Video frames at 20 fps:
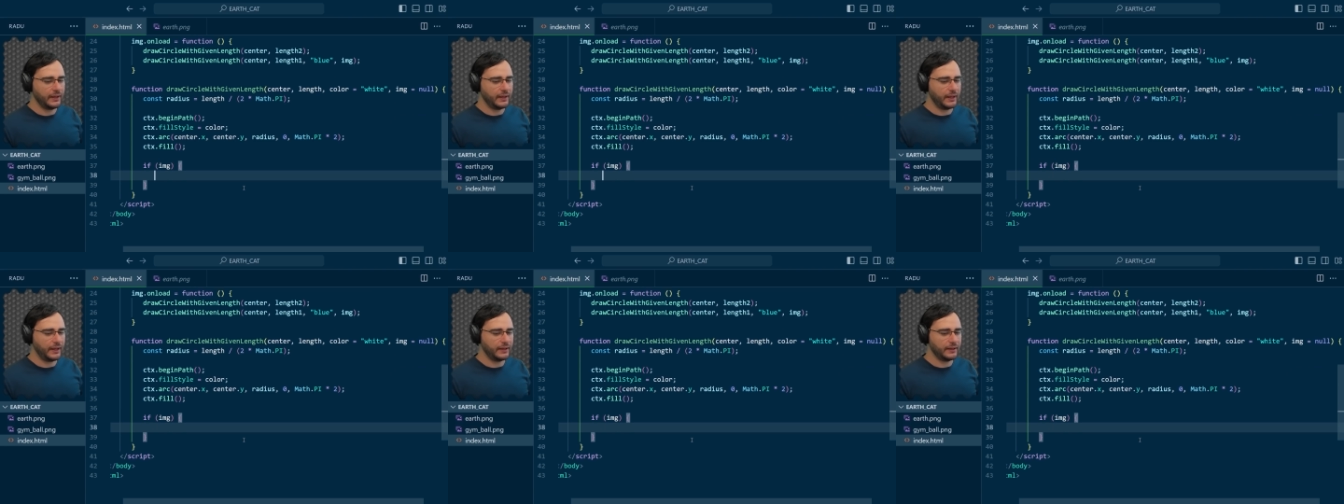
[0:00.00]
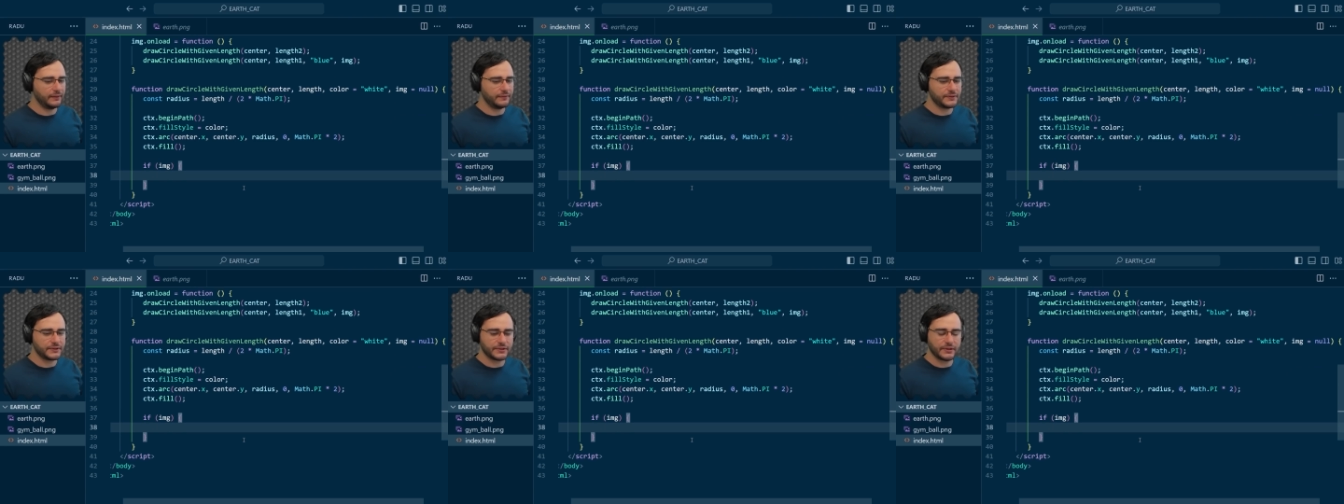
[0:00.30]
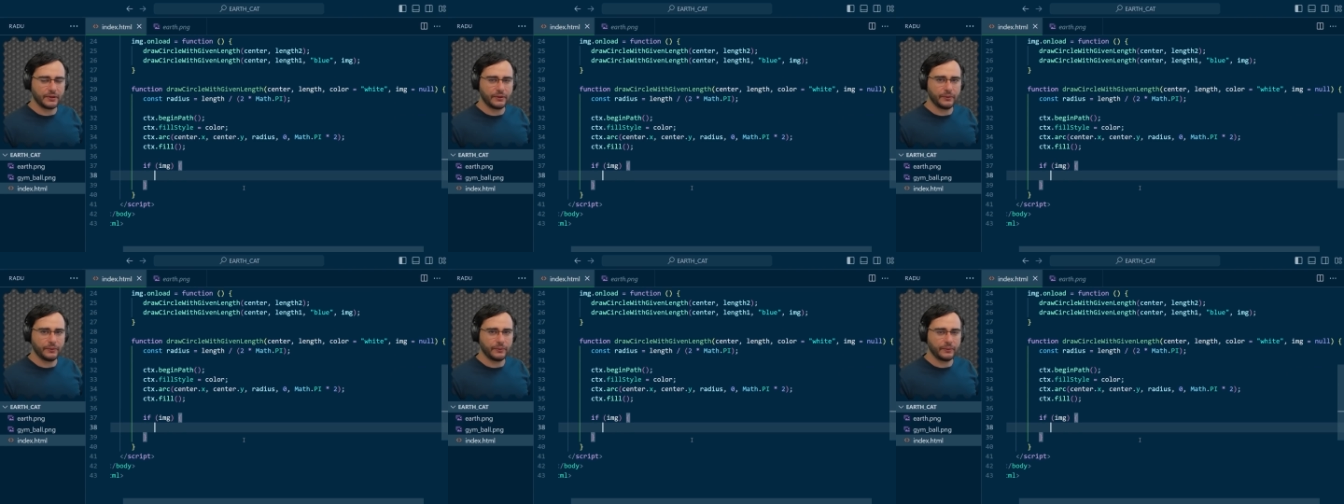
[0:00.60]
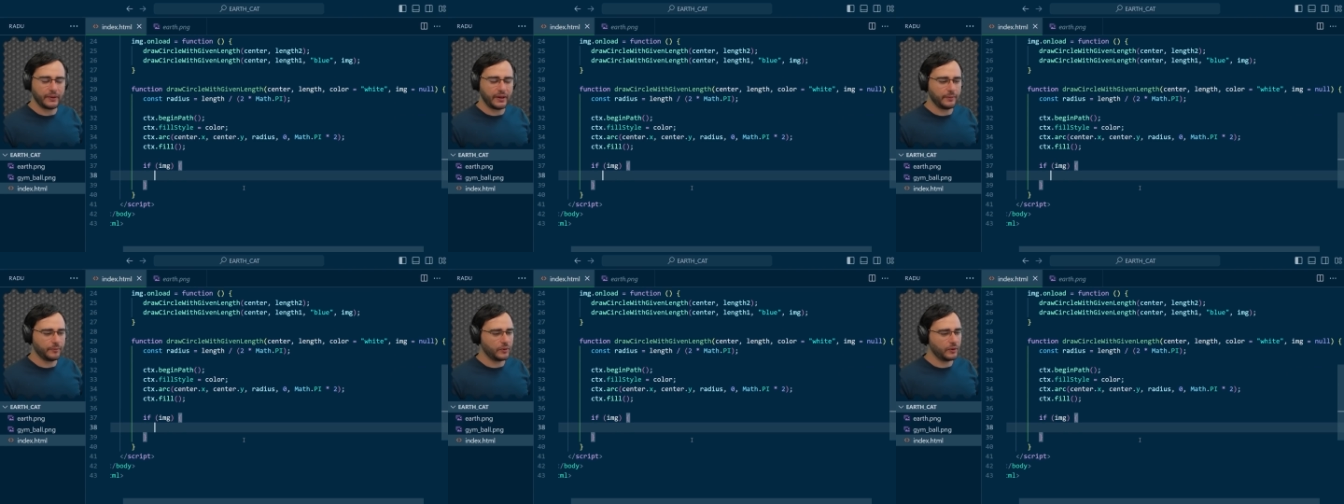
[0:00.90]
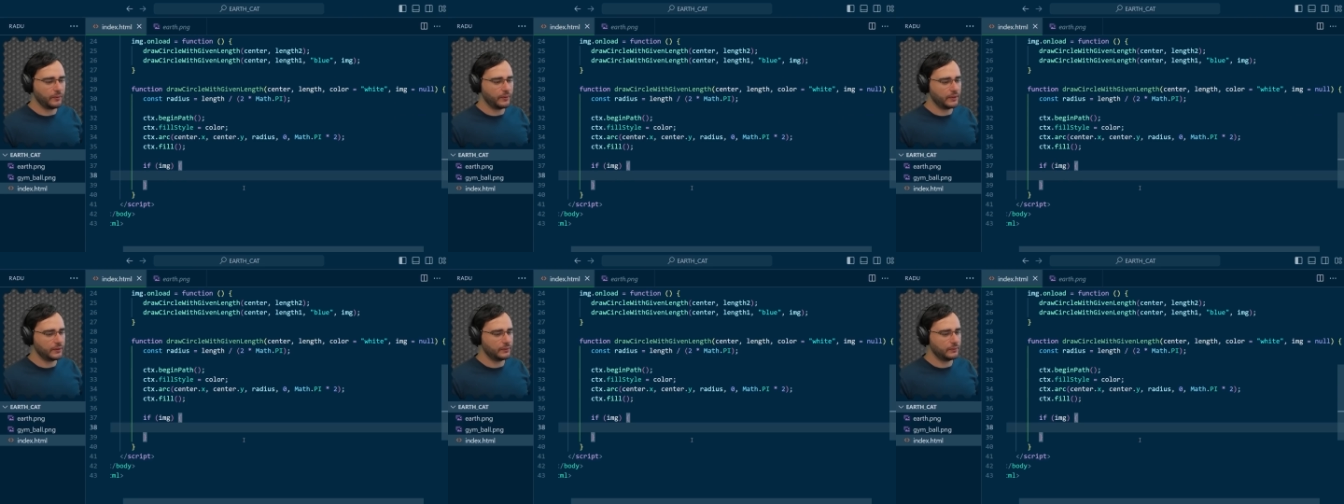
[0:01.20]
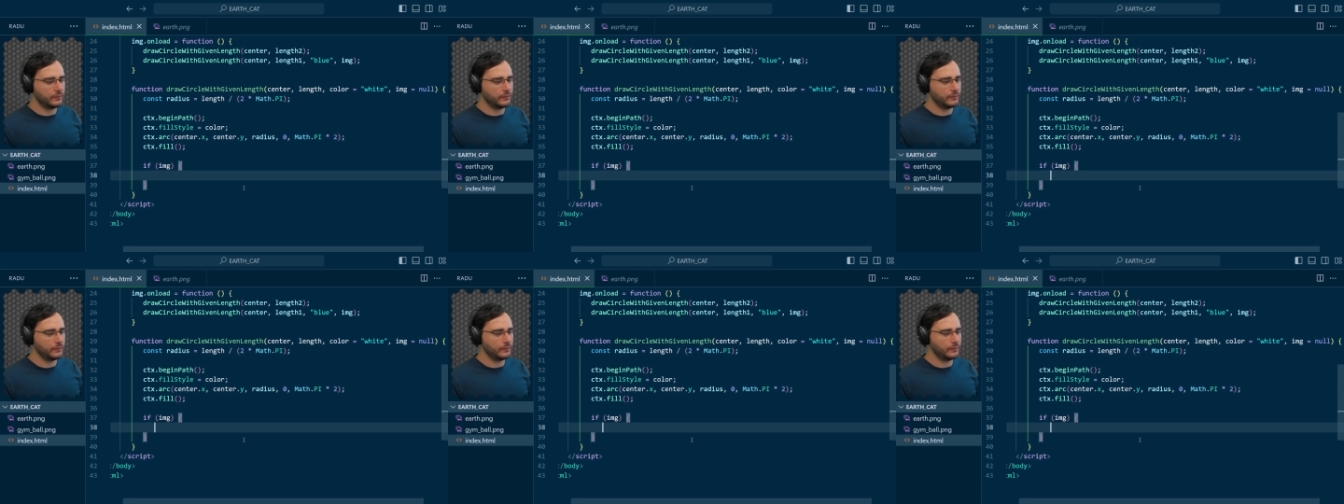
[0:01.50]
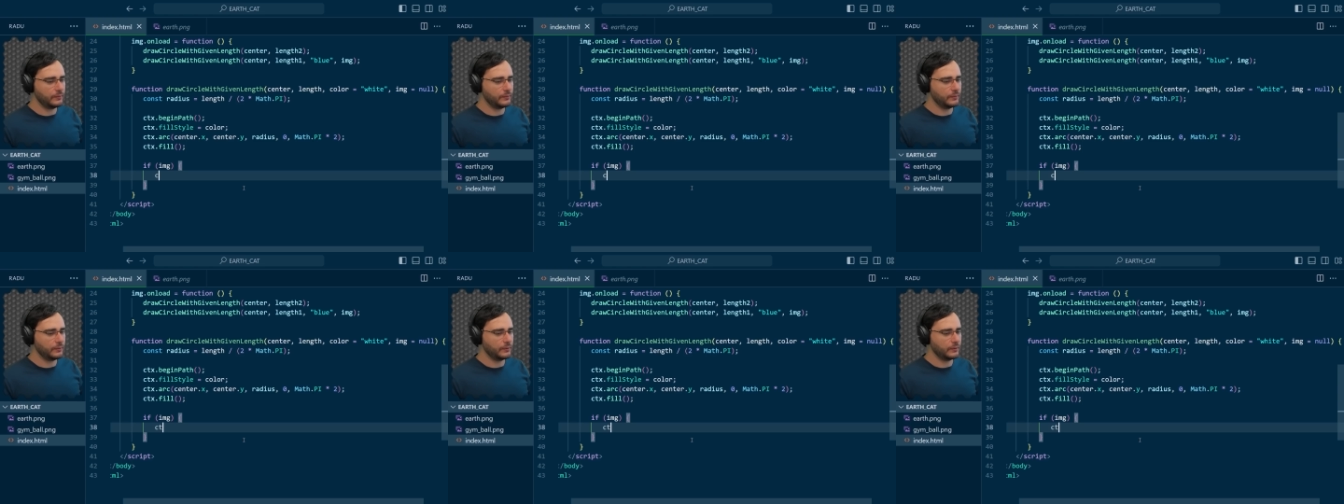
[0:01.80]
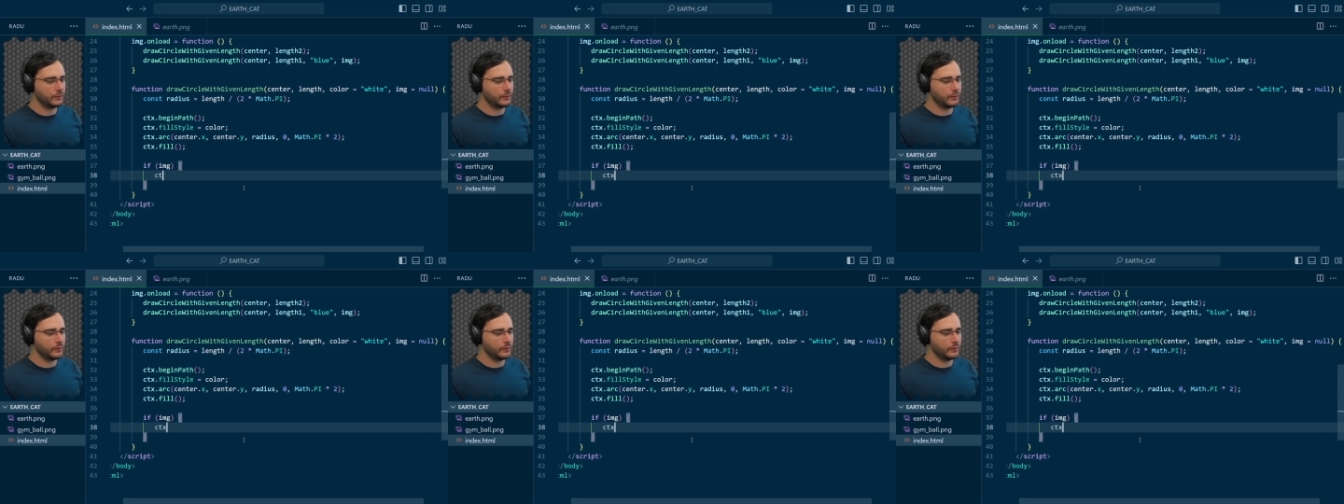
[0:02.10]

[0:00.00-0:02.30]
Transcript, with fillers: And if so, I'm going to